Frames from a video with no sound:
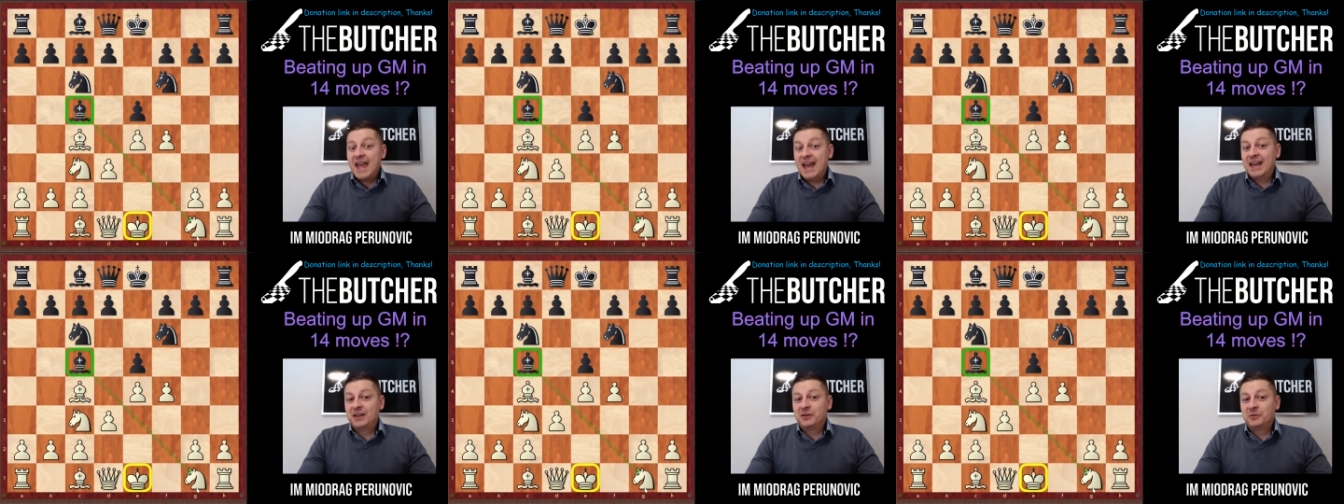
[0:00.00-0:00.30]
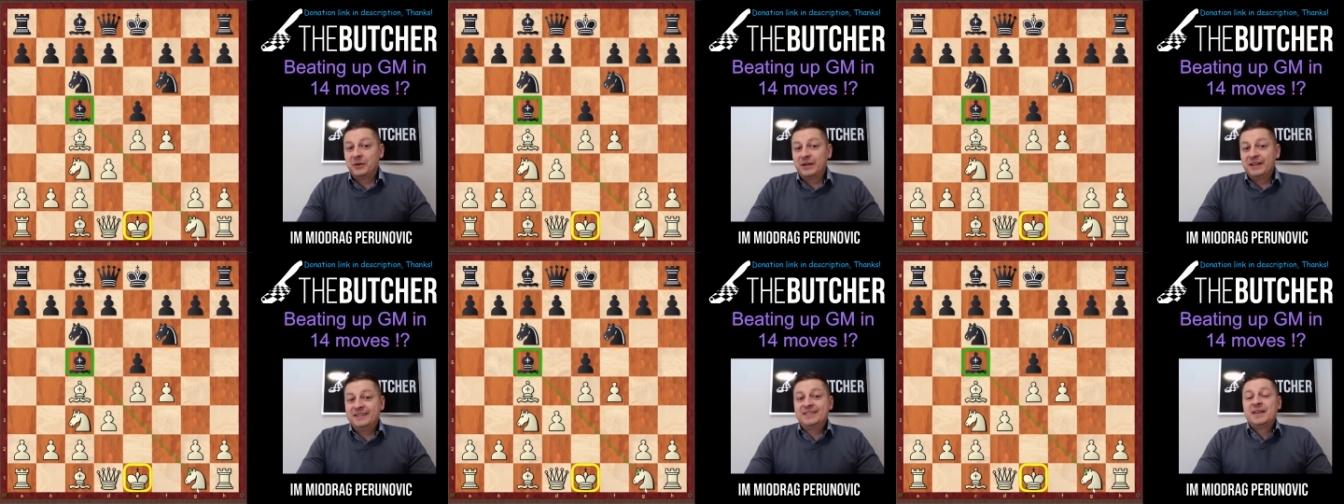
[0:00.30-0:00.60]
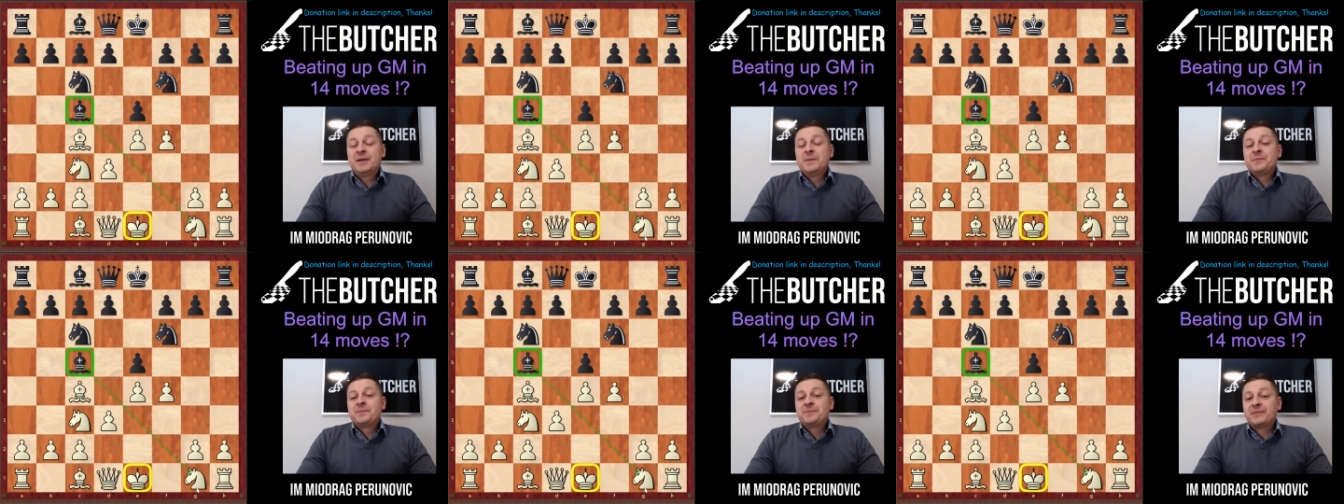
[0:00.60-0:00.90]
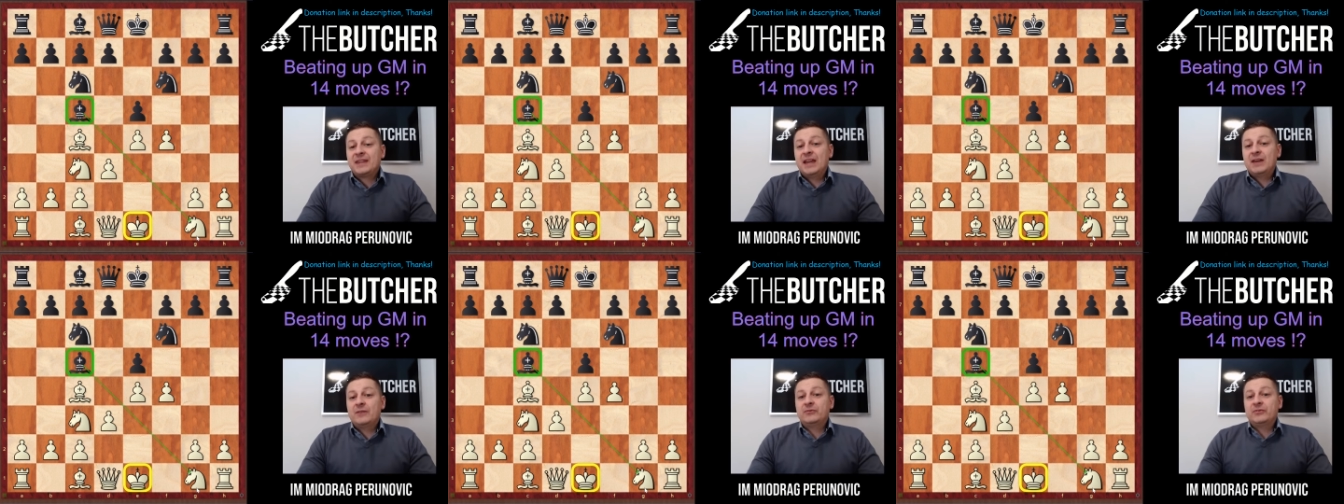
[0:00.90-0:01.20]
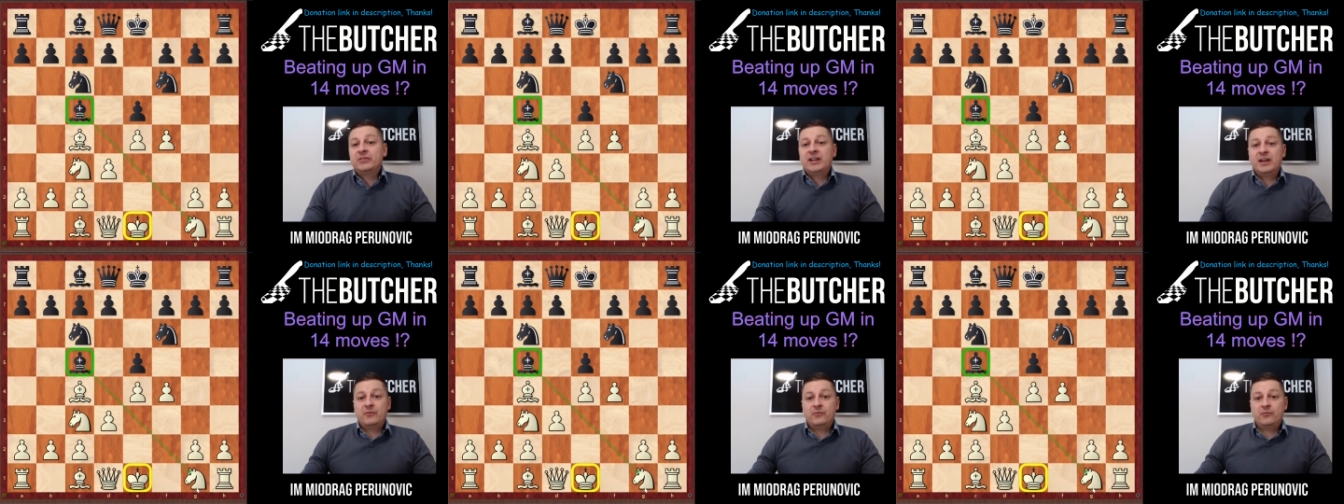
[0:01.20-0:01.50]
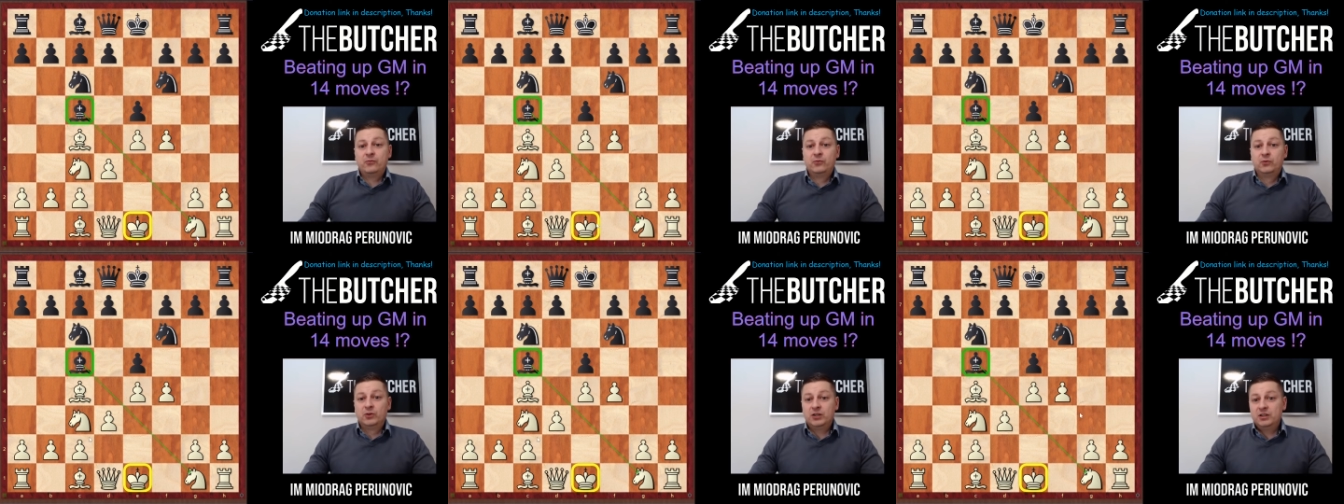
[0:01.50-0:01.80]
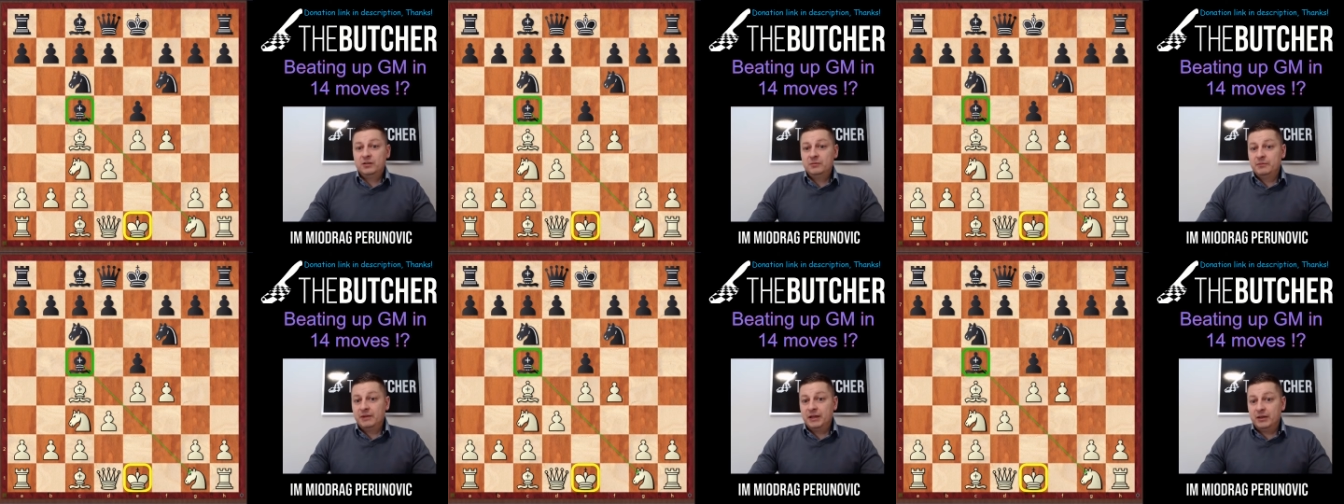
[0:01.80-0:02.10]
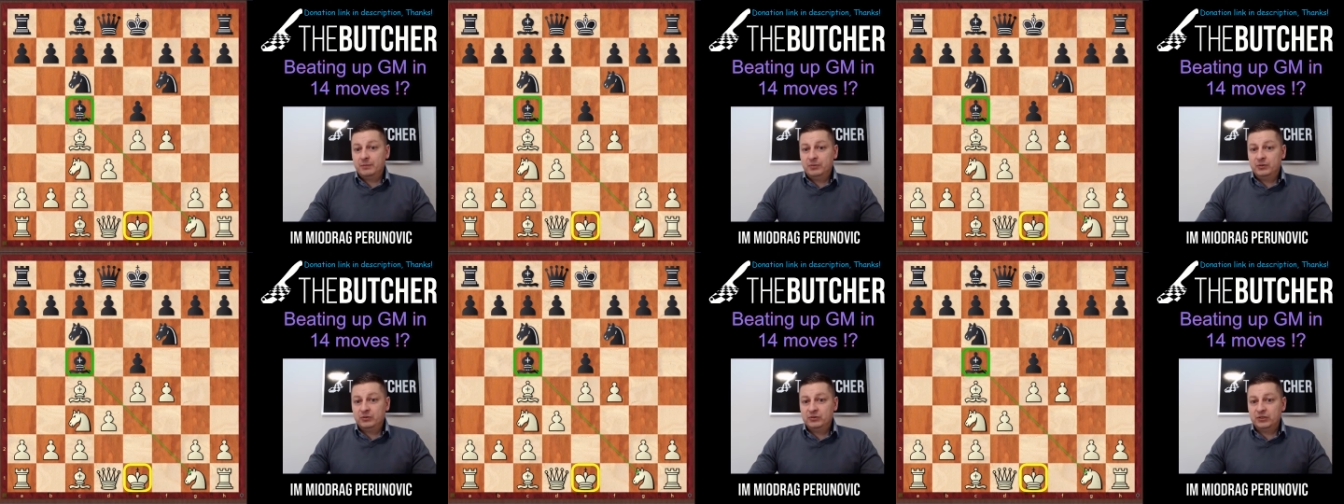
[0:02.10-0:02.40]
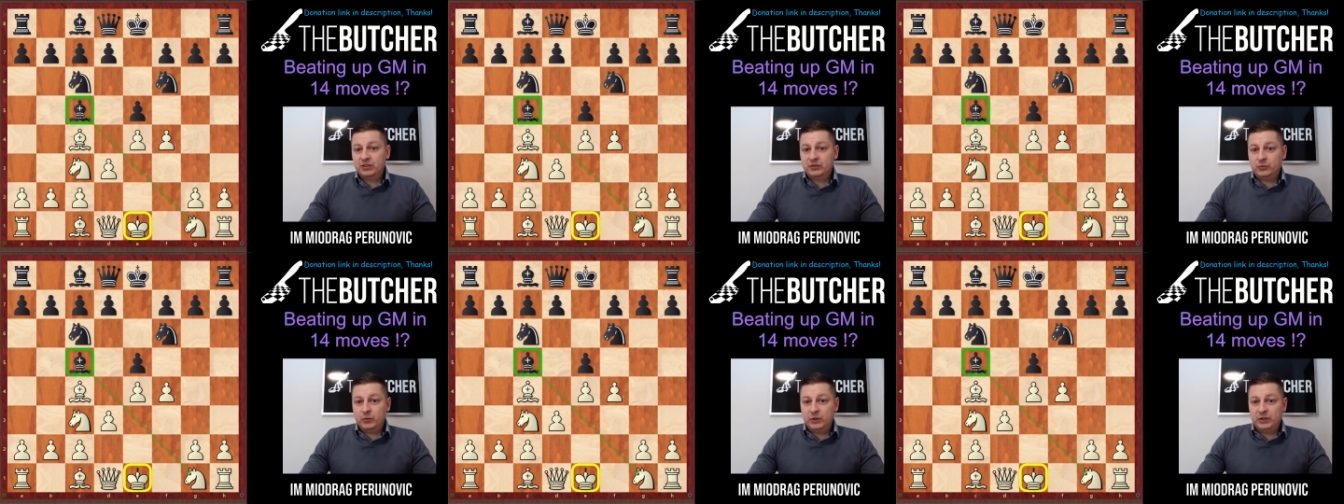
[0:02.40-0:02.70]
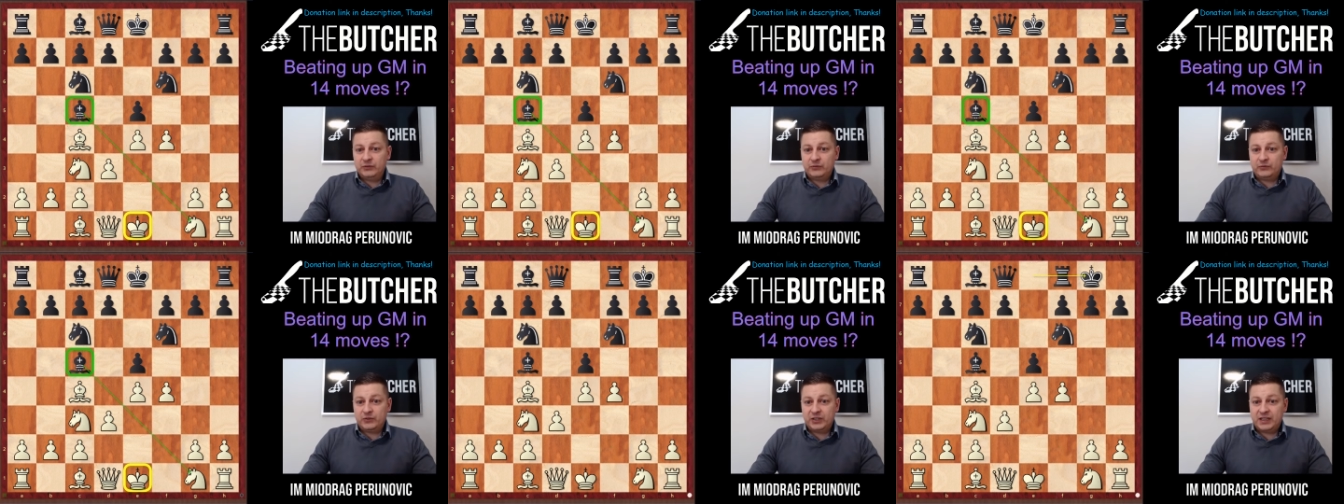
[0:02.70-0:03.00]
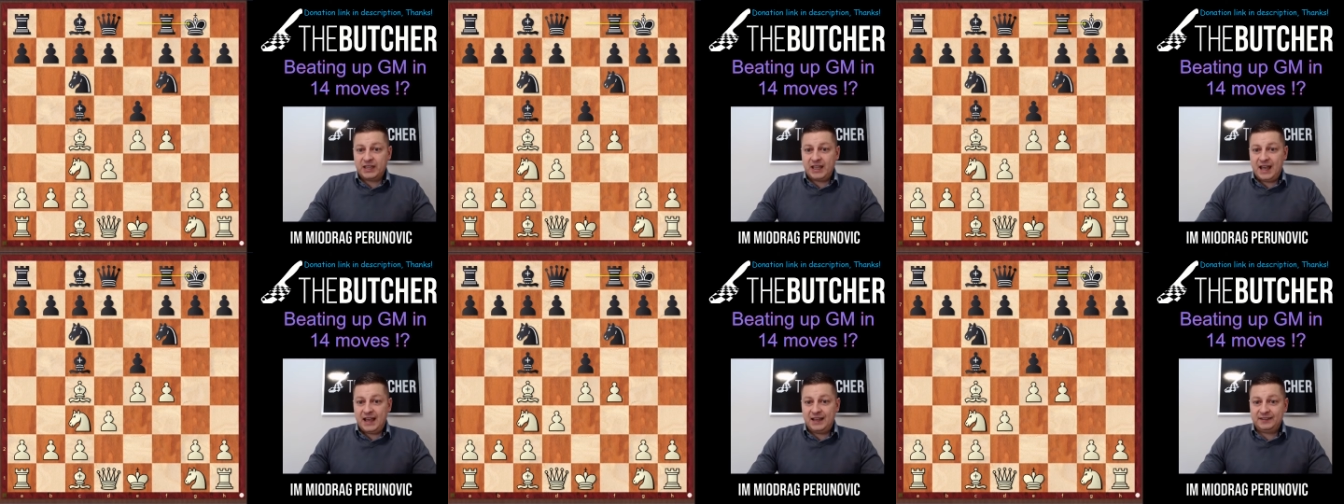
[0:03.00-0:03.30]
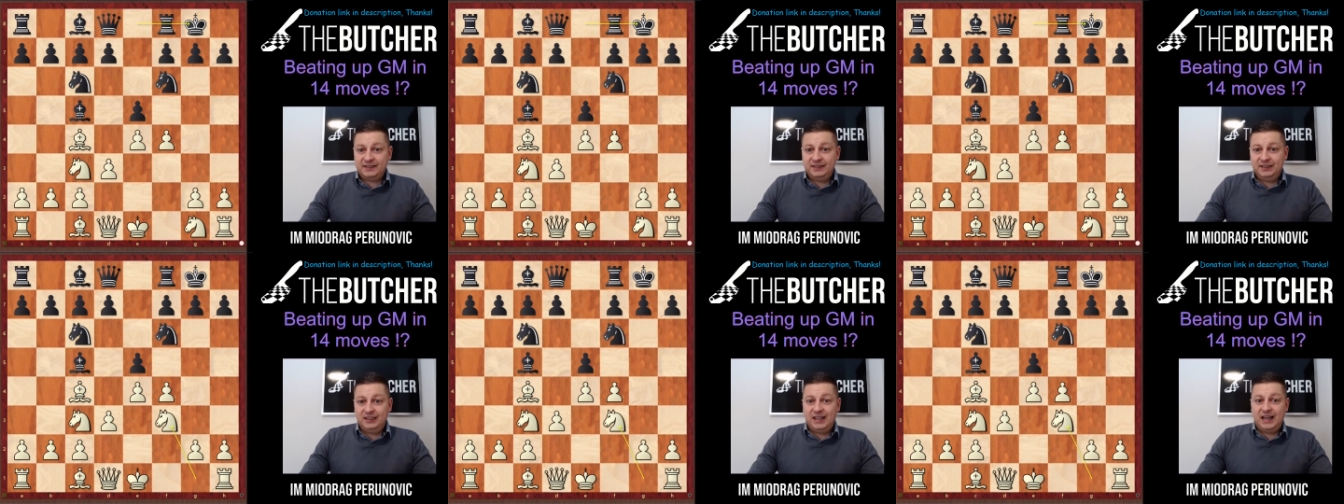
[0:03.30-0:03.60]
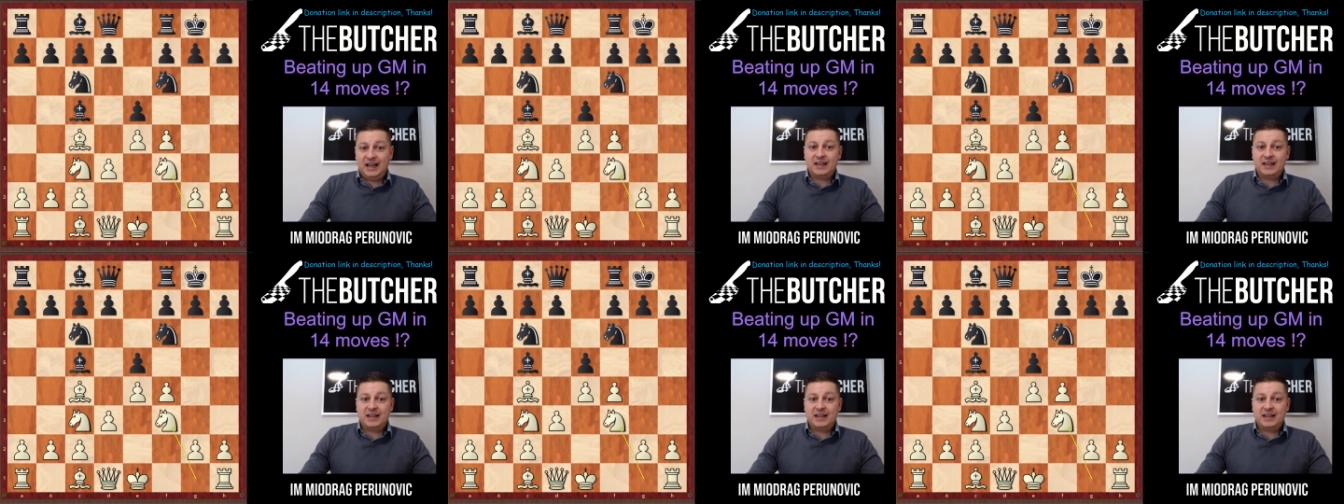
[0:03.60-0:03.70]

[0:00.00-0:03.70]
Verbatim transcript: Anyways, after f4, my opponent went for castle.